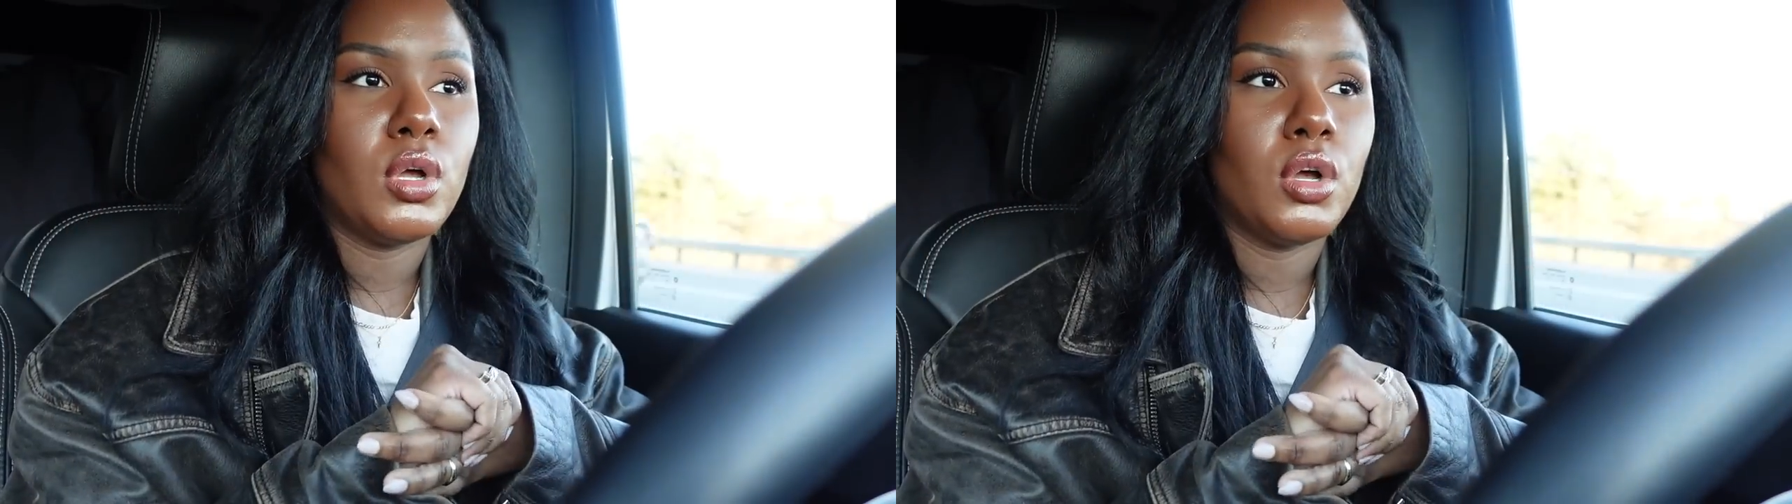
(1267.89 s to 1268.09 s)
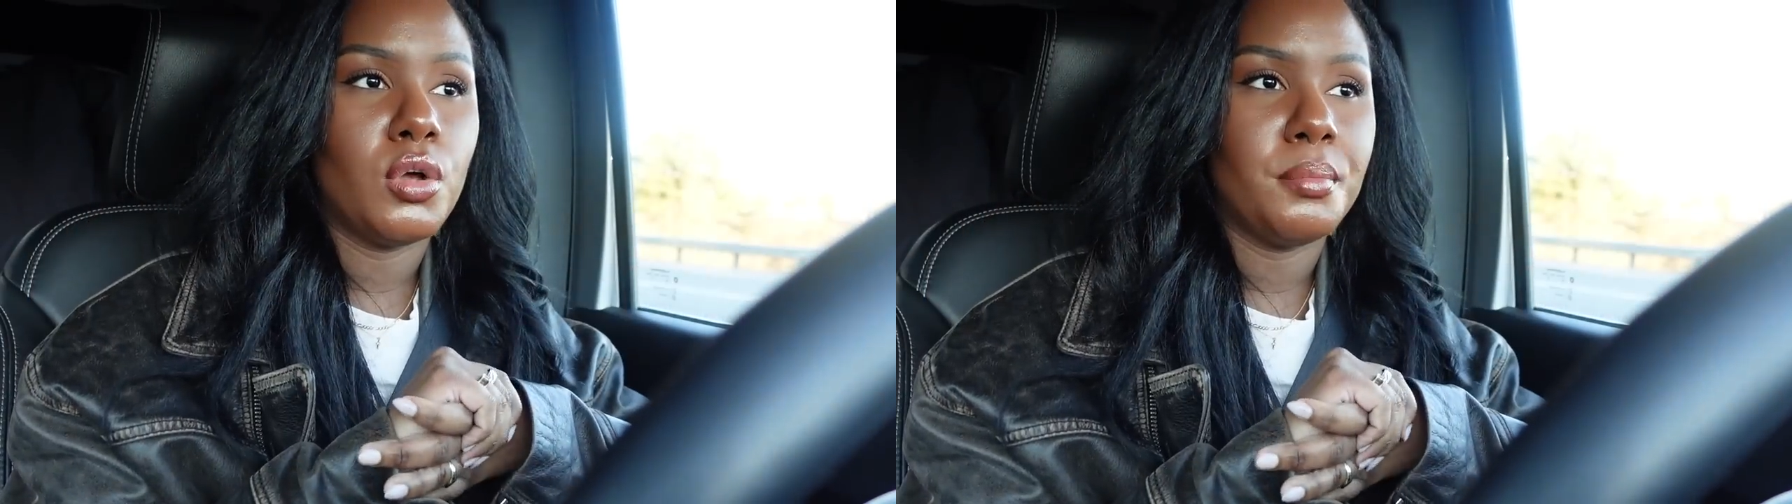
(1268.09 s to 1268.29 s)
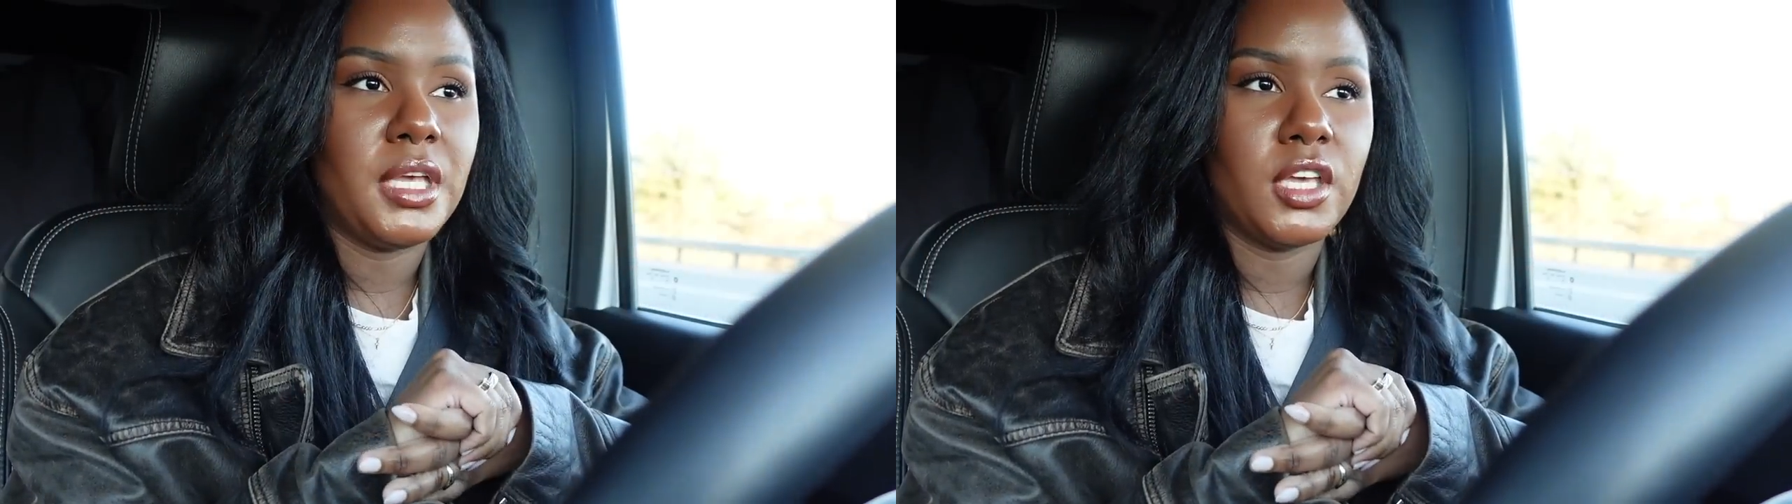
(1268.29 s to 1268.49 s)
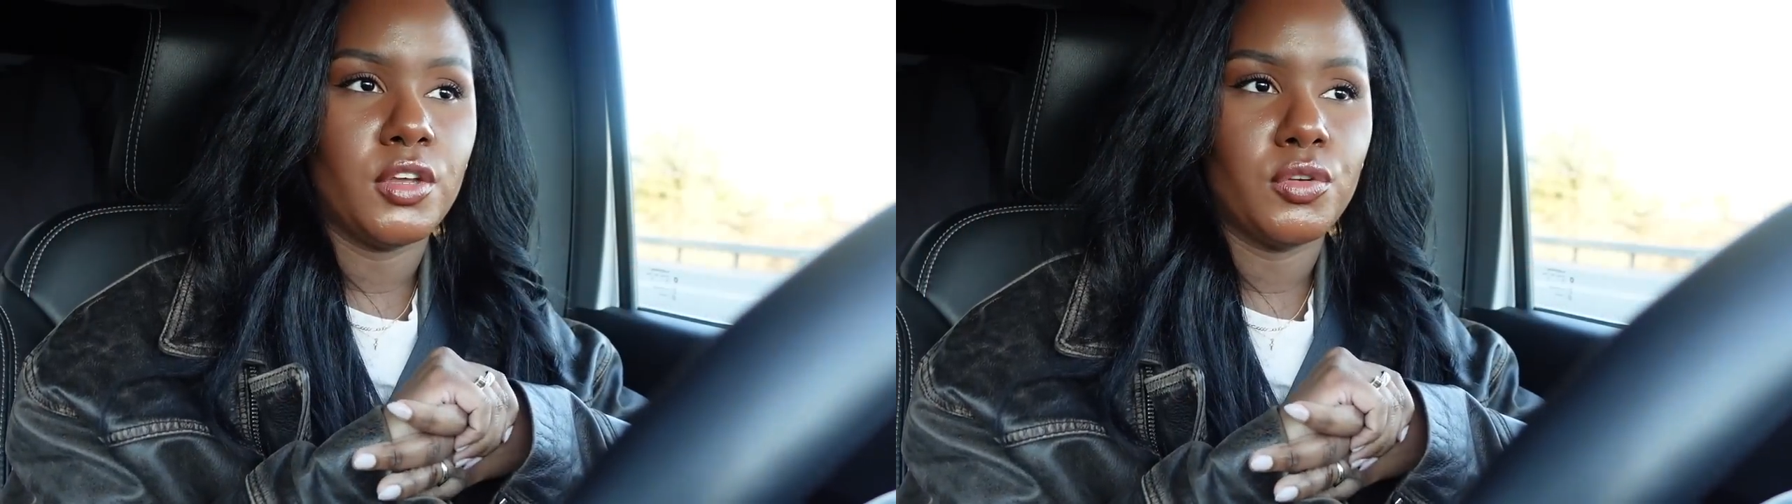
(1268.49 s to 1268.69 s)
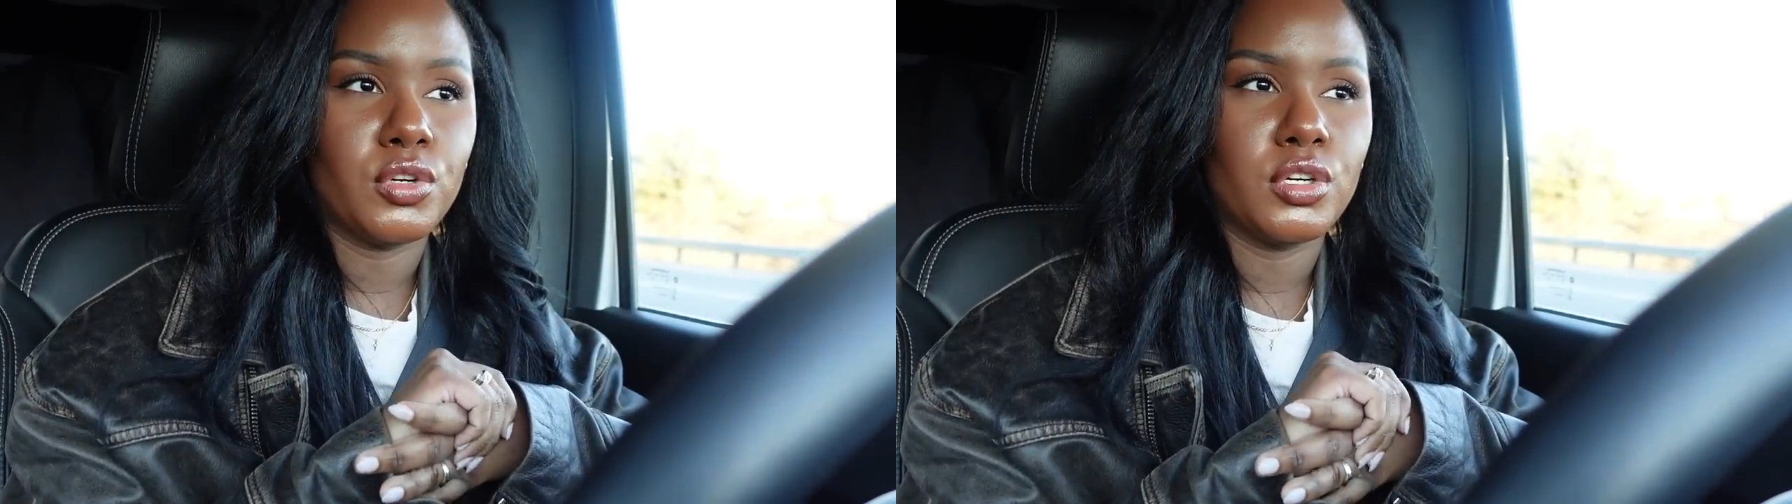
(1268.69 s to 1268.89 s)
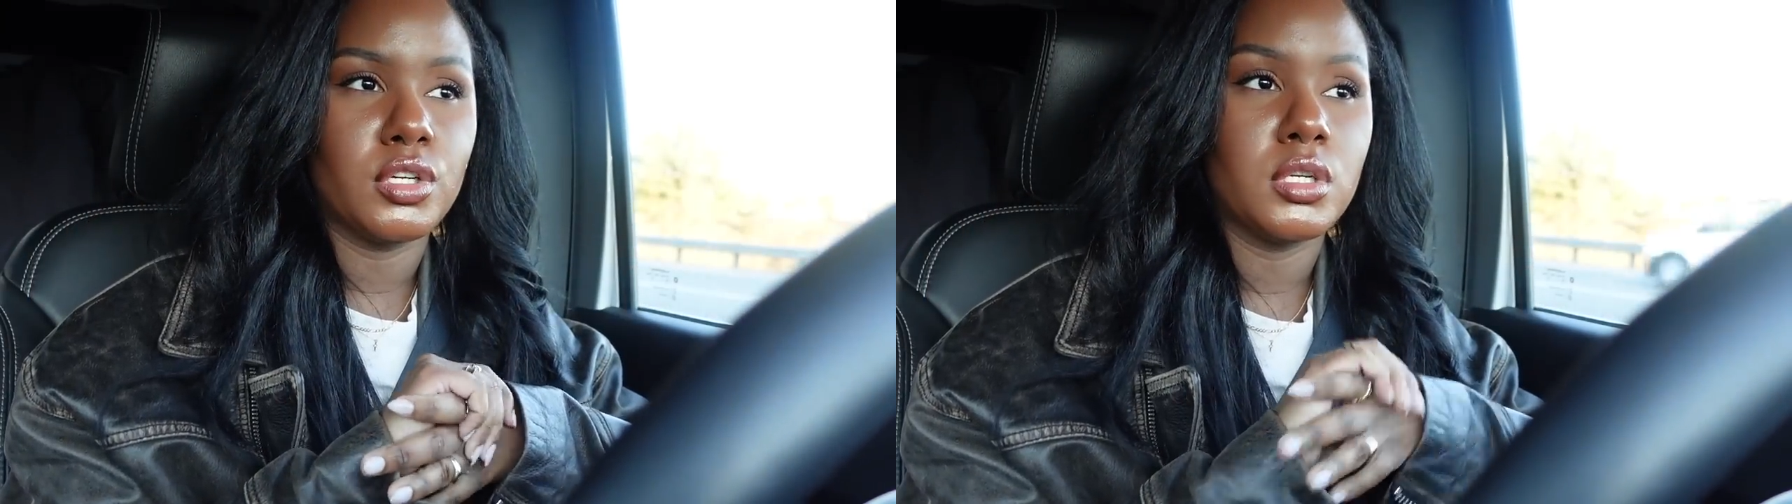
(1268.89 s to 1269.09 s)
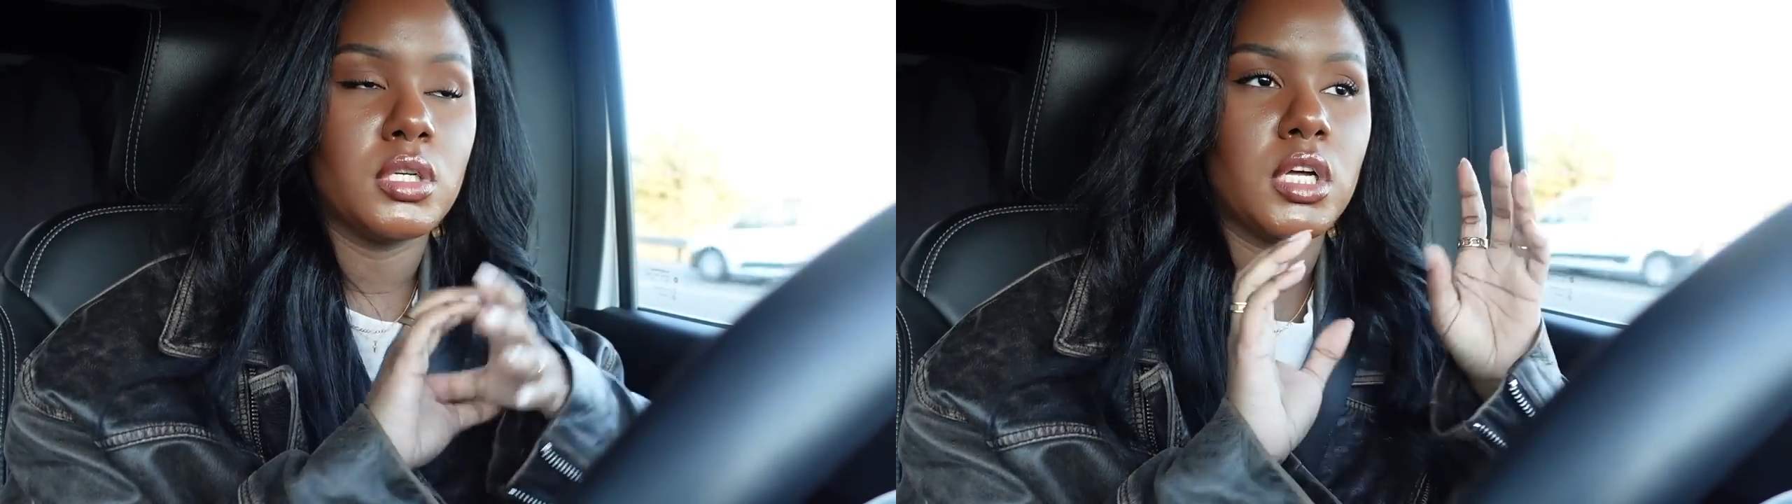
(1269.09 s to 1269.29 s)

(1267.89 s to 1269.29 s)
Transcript: home, meet Kendra.